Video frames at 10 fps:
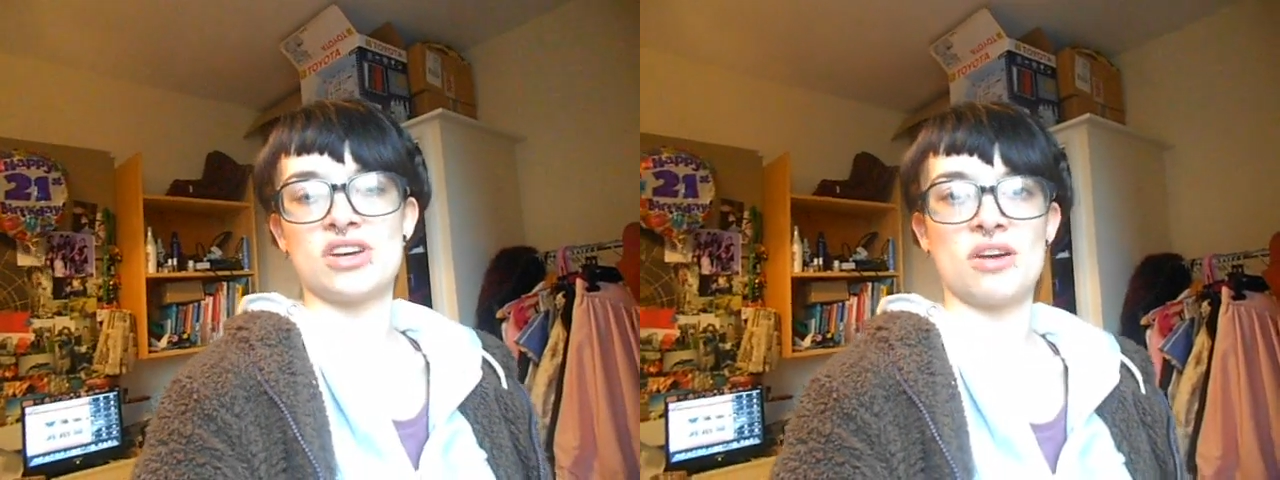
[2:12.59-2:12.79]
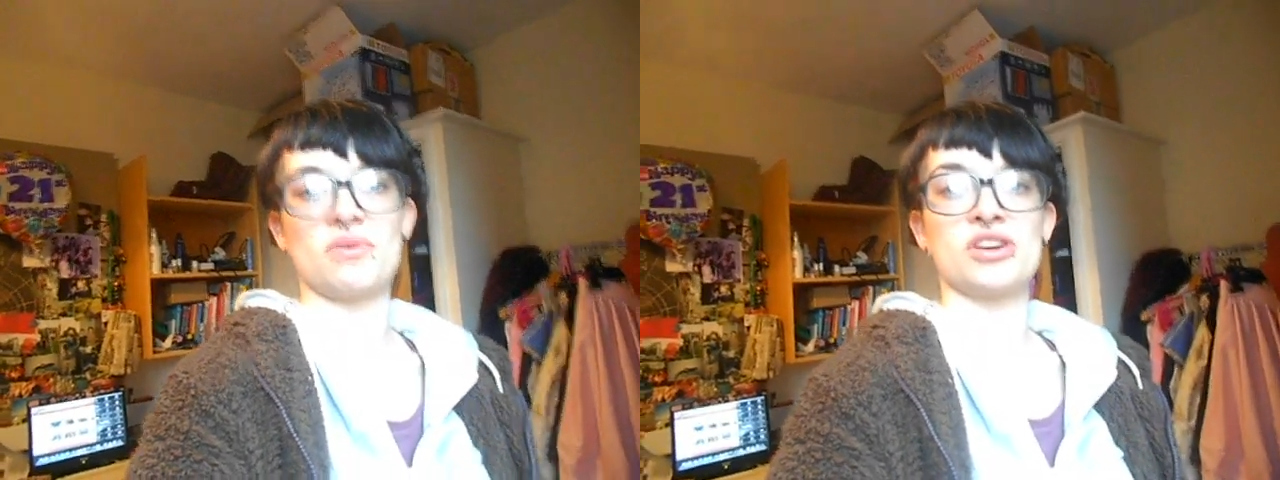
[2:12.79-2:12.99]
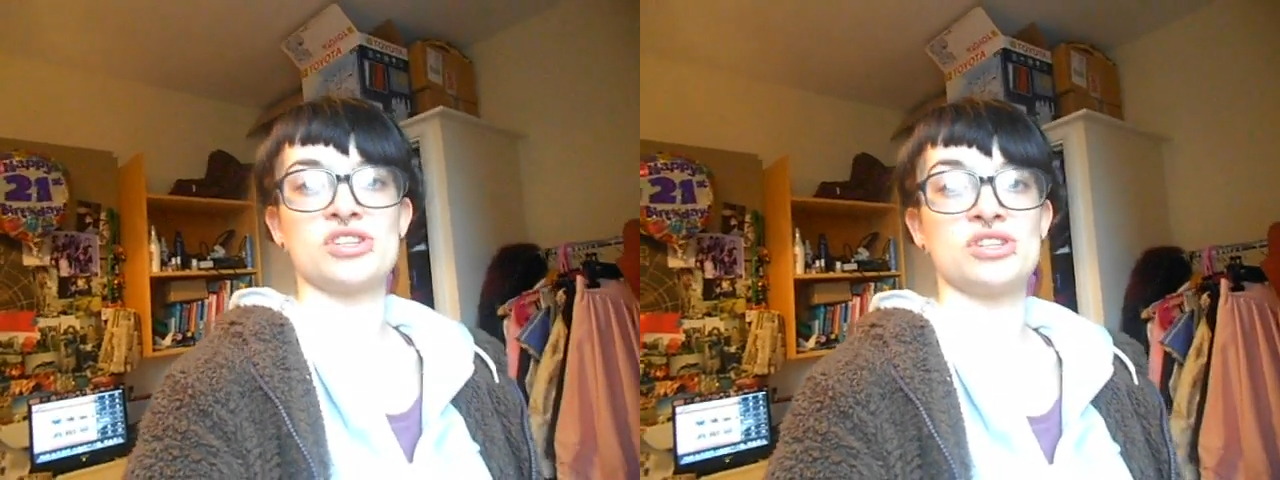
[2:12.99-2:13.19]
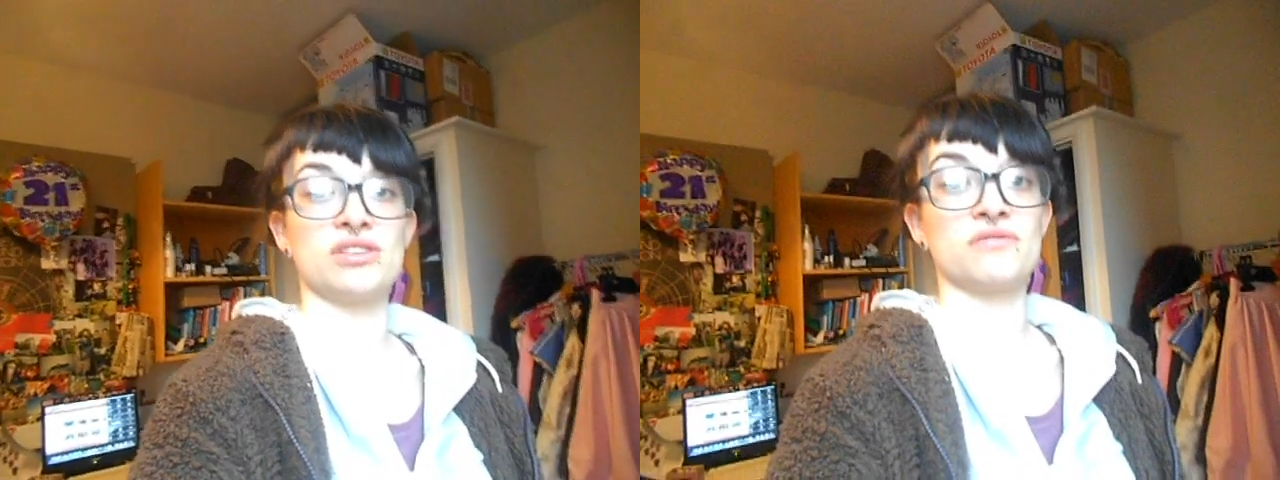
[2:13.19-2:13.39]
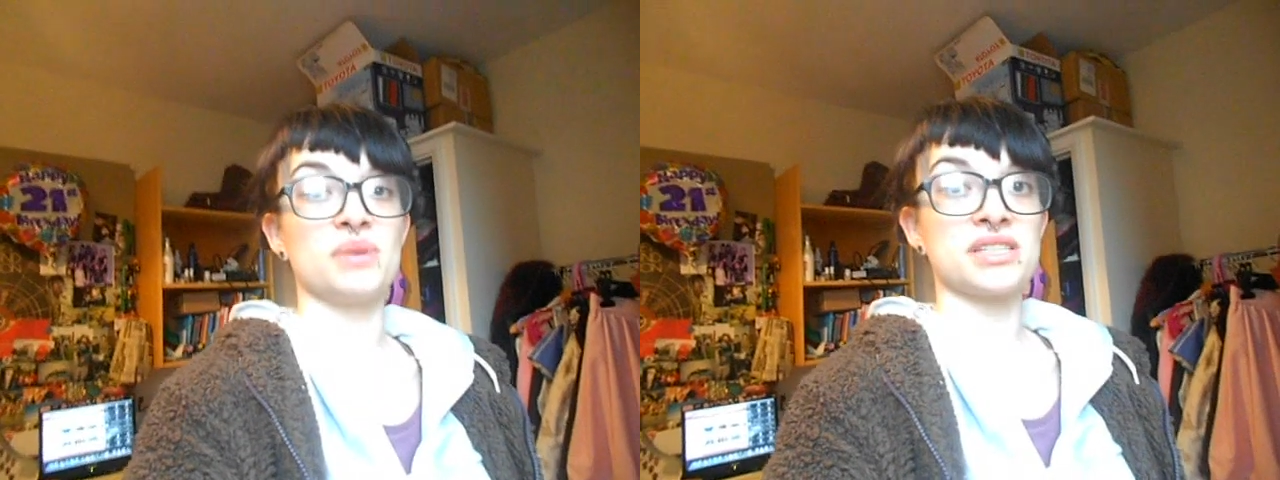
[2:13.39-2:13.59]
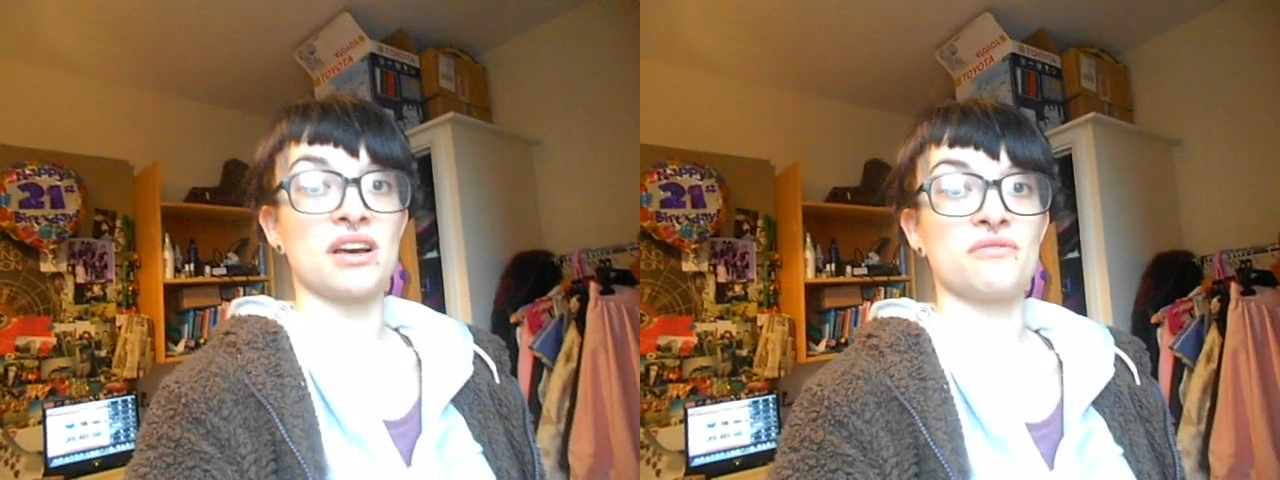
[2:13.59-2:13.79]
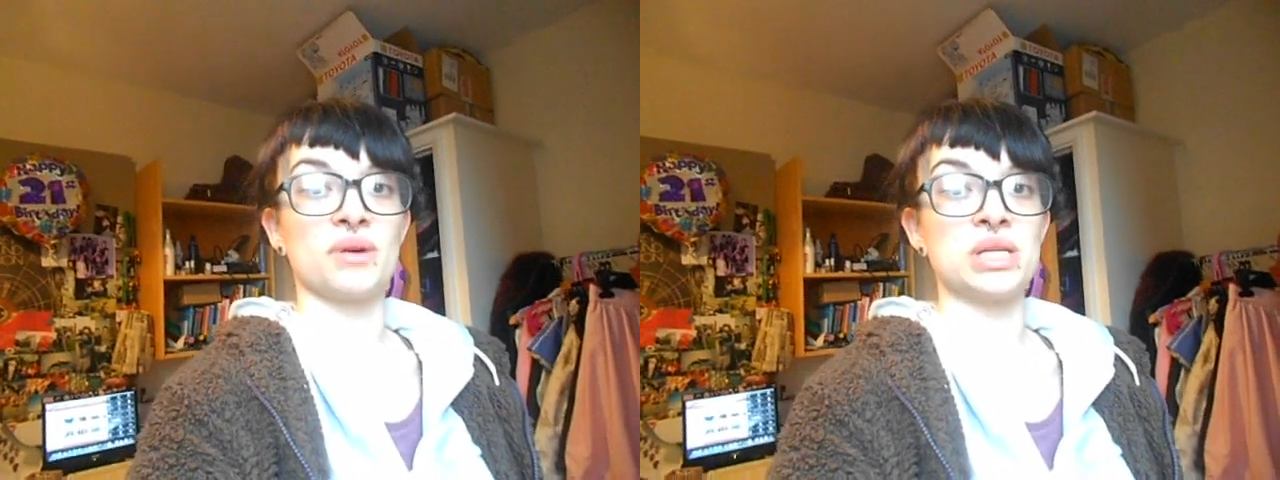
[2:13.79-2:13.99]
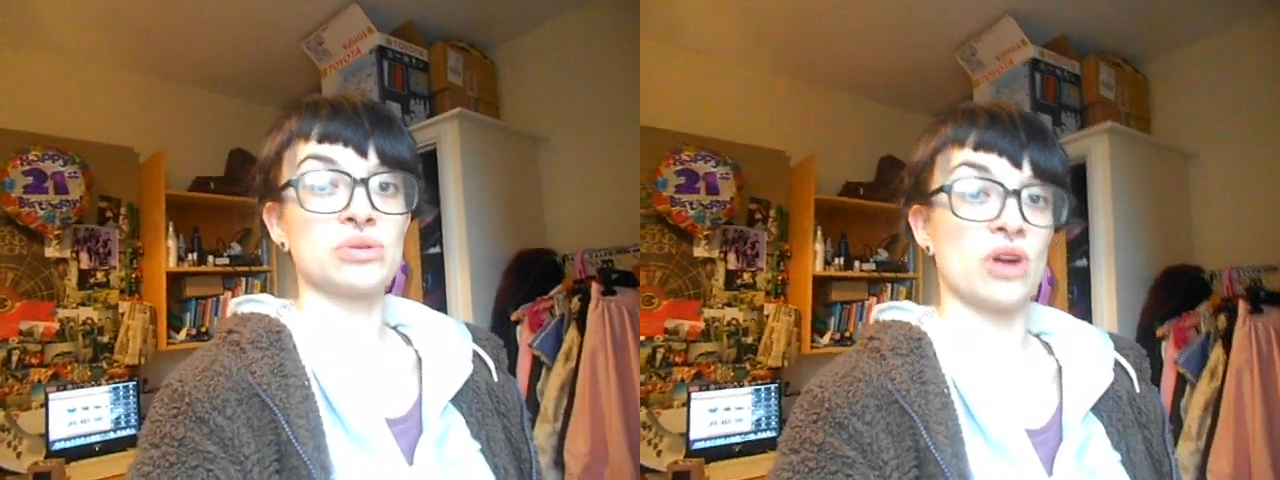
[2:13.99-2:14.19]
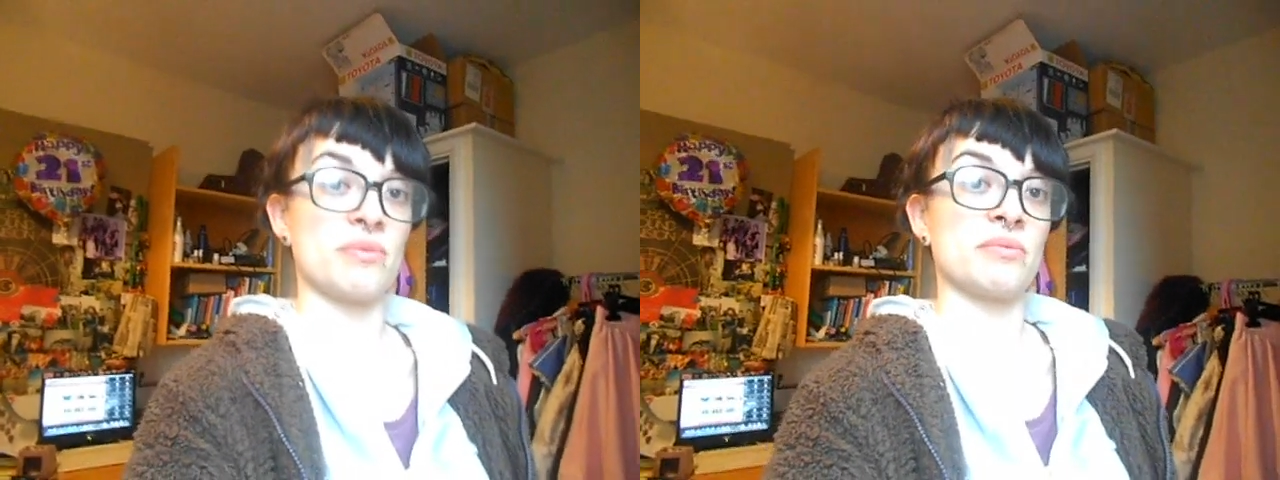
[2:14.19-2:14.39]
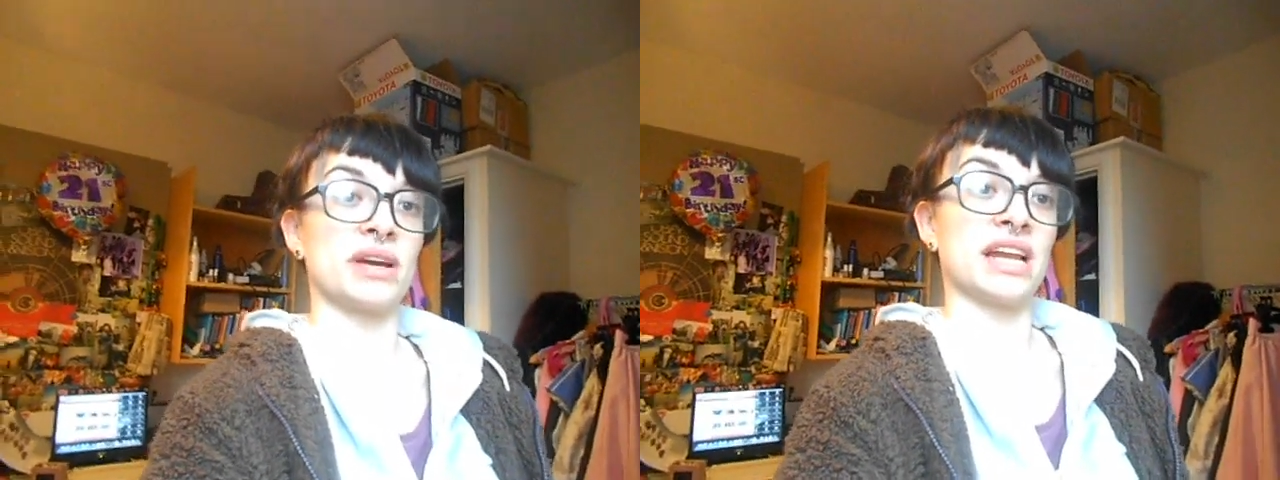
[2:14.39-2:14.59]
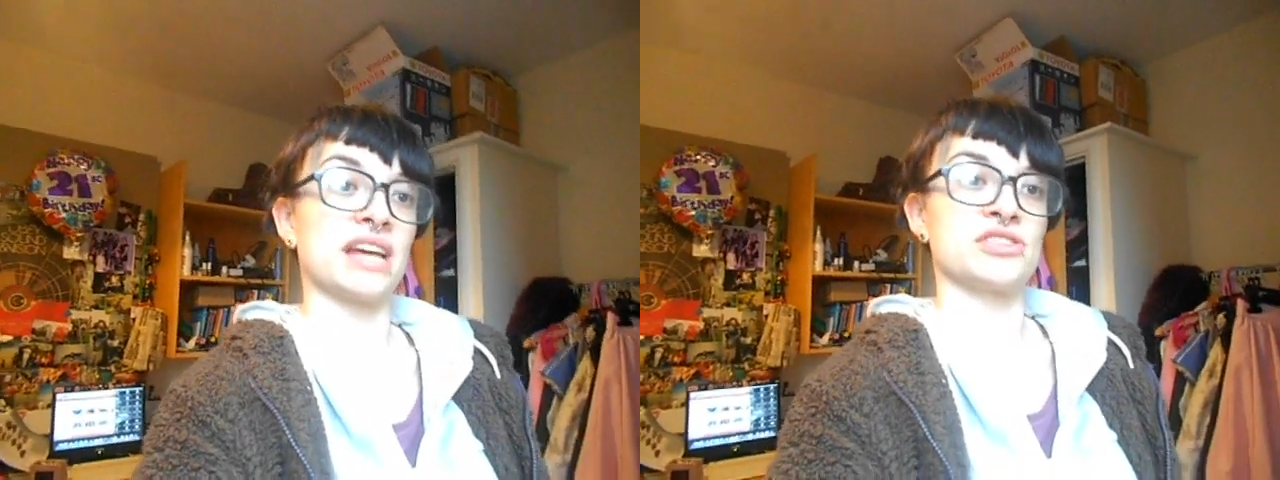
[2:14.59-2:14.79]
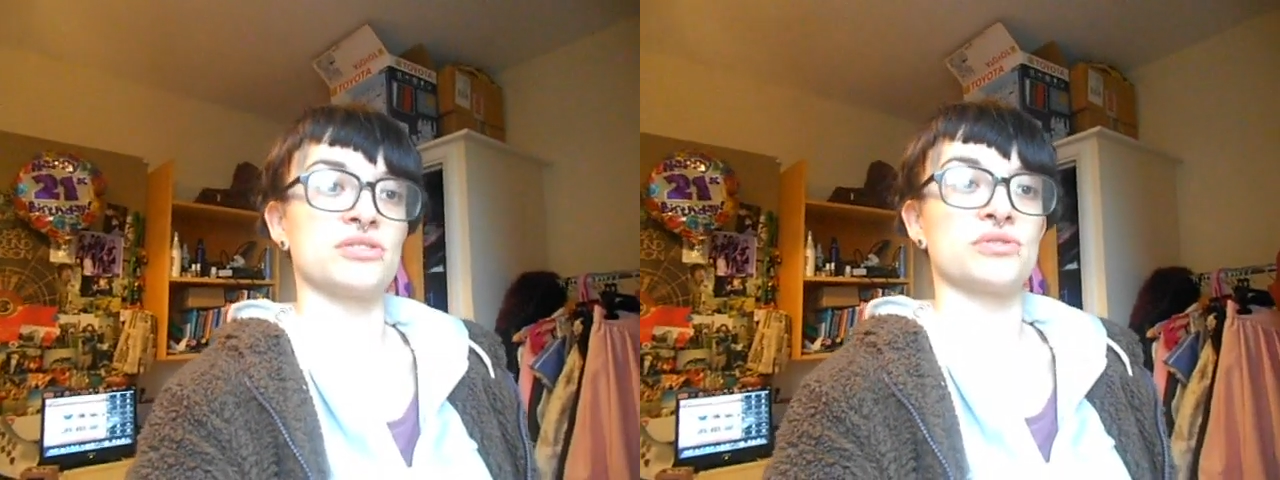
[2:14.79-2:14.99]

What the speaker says: term that I should use for myself when describing my collection